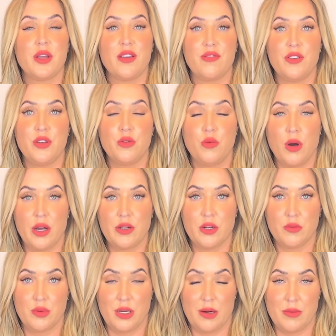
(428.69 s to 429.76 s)
If you want
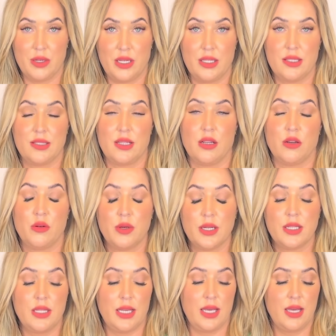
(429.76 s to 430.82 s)
your property to sell
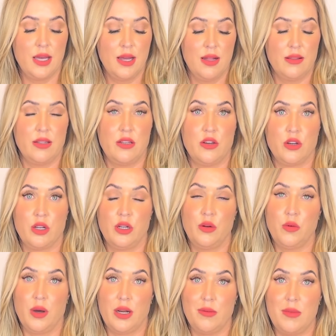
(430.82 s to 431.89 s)
quickly, then you're going to
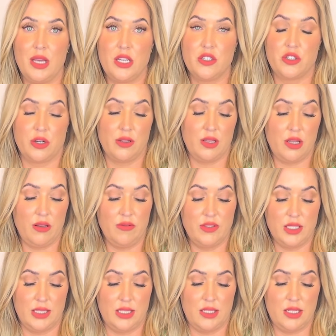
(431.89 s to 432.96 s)
want to make sure that you've
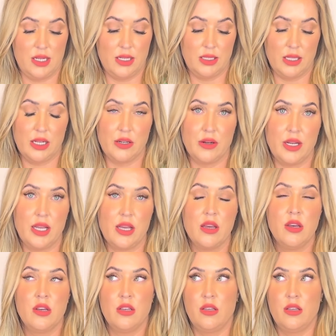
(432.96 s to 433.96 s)
done the decluttering,